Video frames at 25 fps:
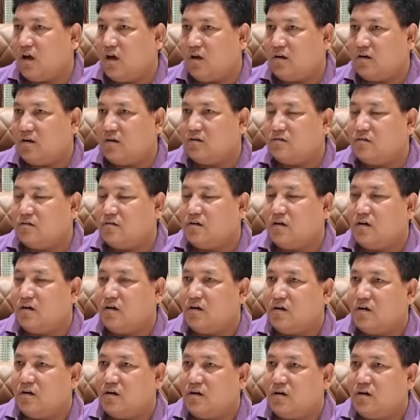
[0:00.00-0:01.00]
And
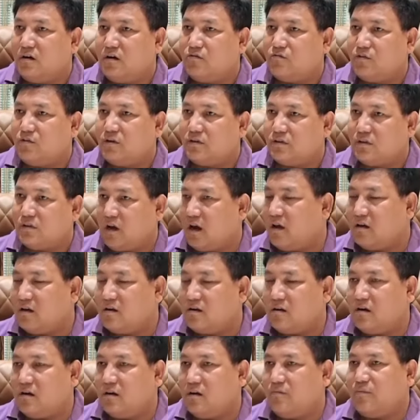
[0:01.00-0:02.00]
it was
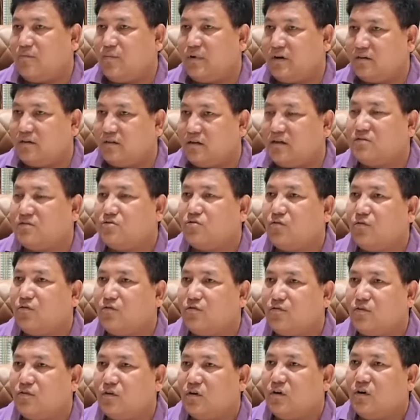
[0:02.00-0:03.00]
signed in presence
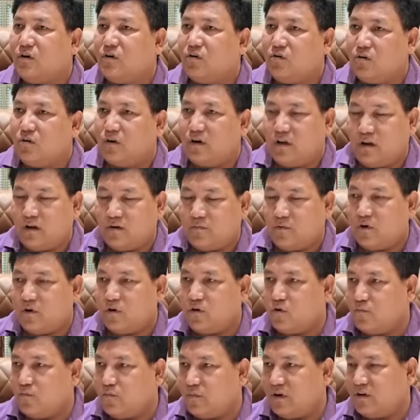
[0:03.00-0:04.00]
of Honorable
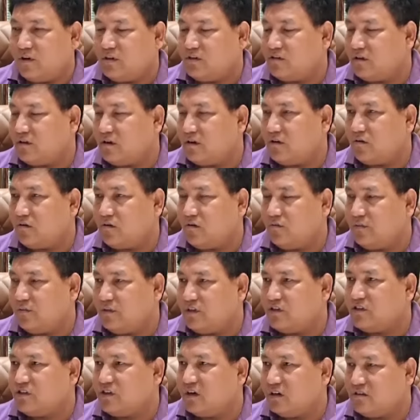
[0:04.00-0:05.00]
Home Minister
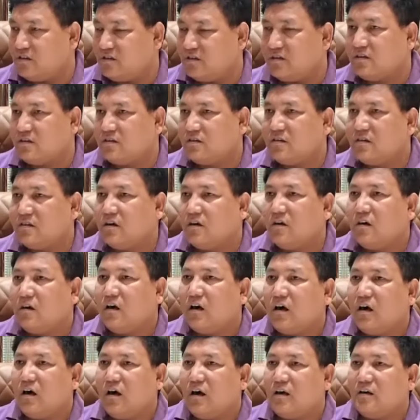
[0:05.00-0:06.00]
Amit Shah Ji.
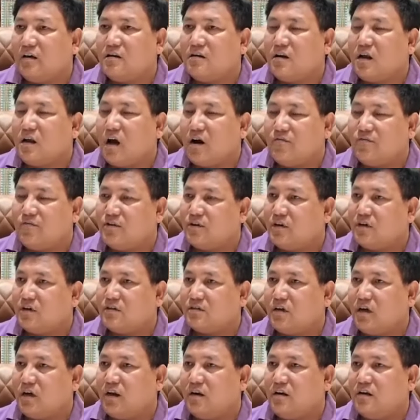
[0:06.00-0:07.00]
And after
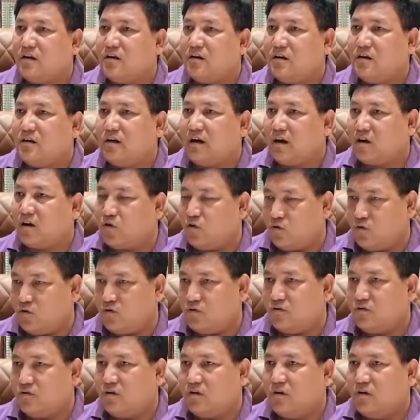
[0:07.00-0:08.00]
signing the accord,